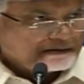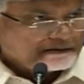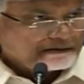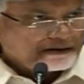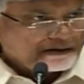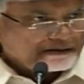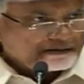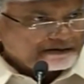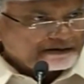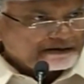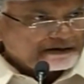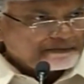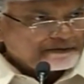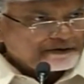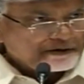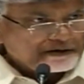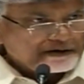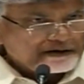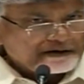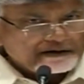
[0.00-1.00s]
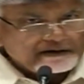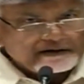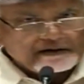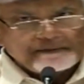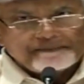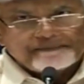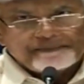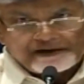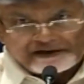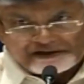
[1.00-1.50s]
there is a democratic
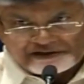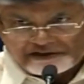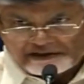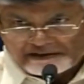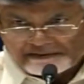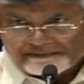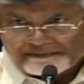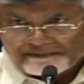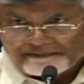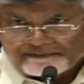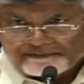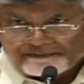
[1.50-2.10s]
compulsion.